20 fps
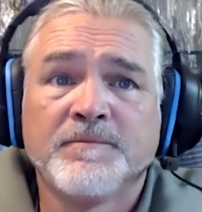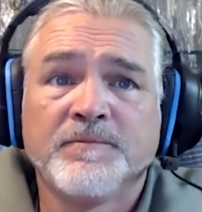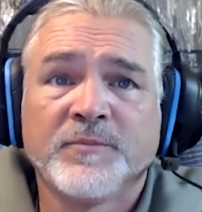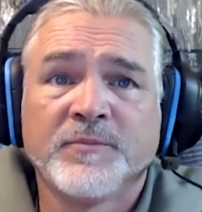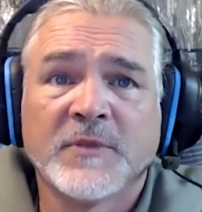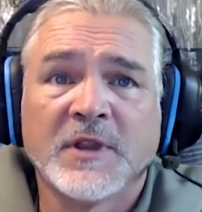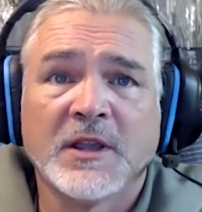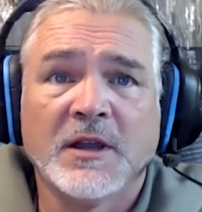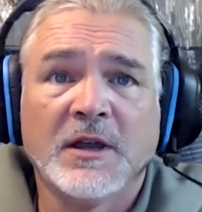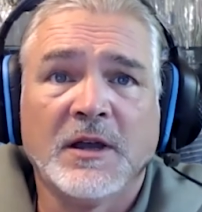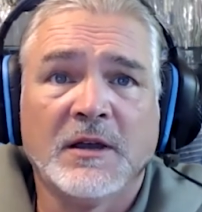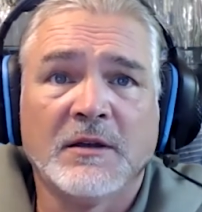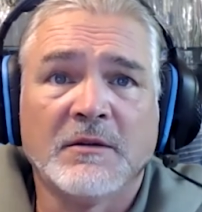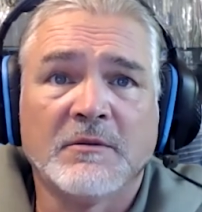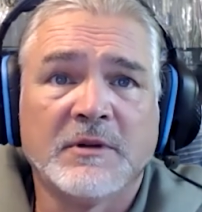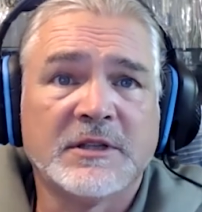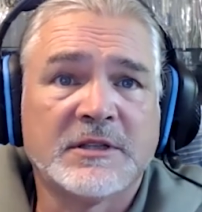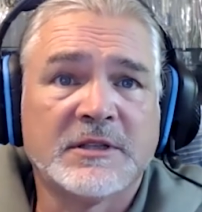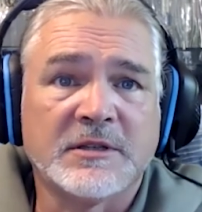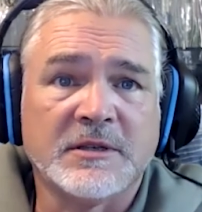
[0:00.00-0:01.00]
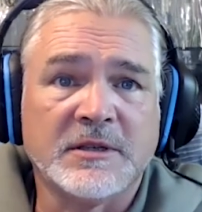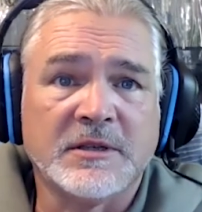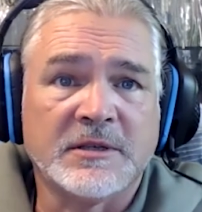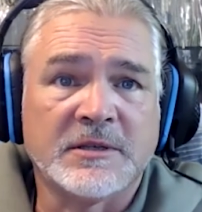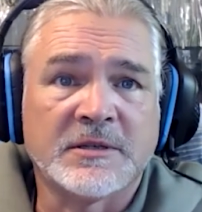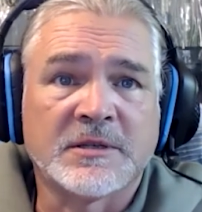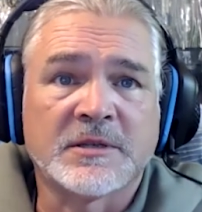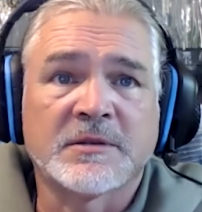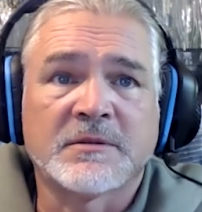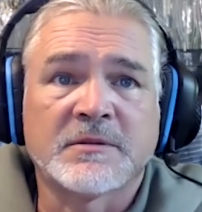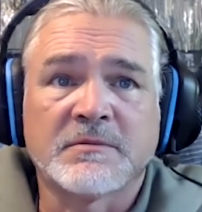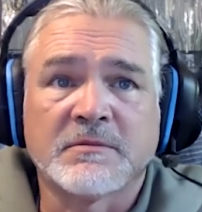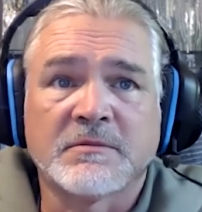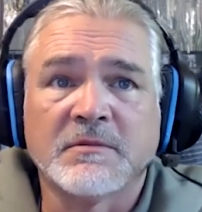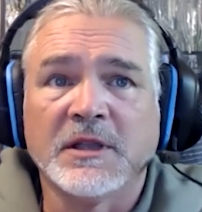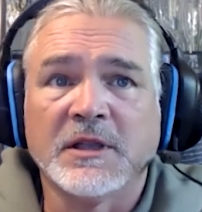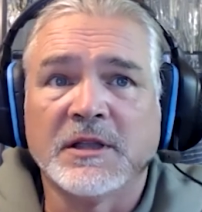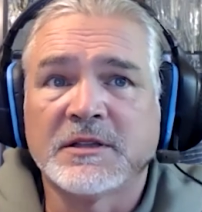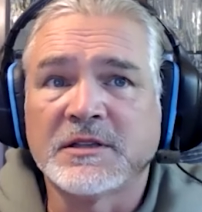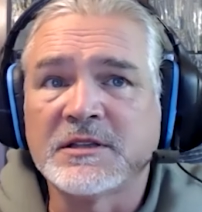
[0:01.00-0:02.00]
It's
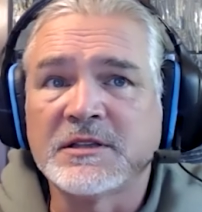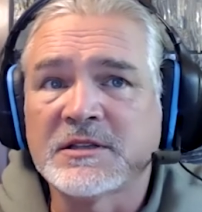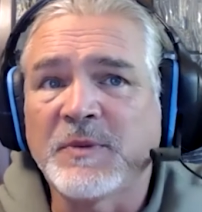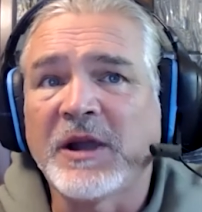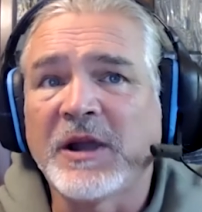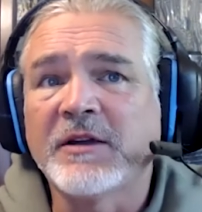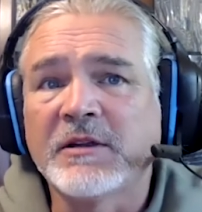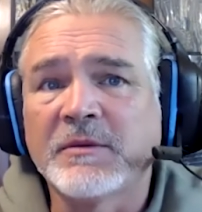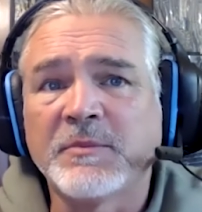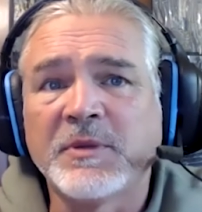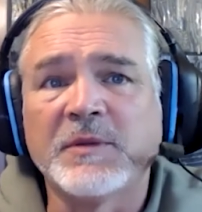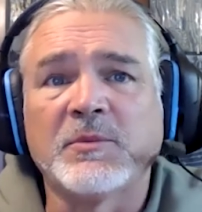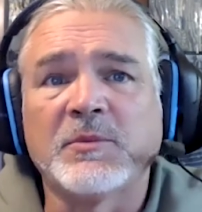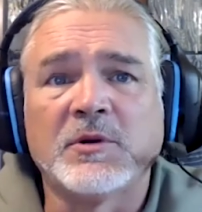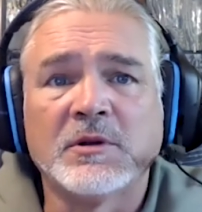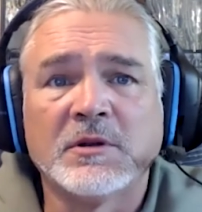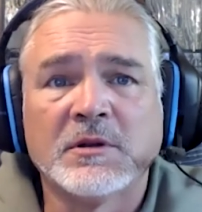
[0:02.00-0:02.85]
inspiring people.